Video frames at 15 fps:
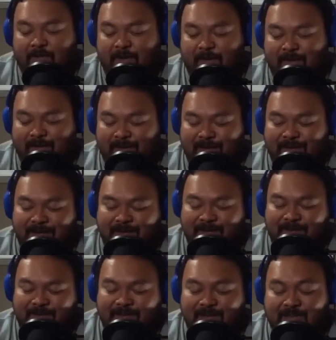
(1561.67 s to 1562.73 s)

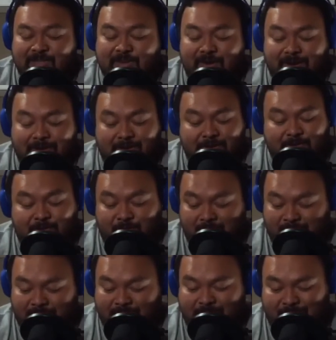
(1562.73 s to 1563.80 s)
a Easter egg list
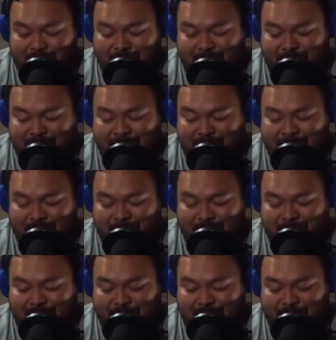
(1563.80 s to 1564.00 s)
right in front of me.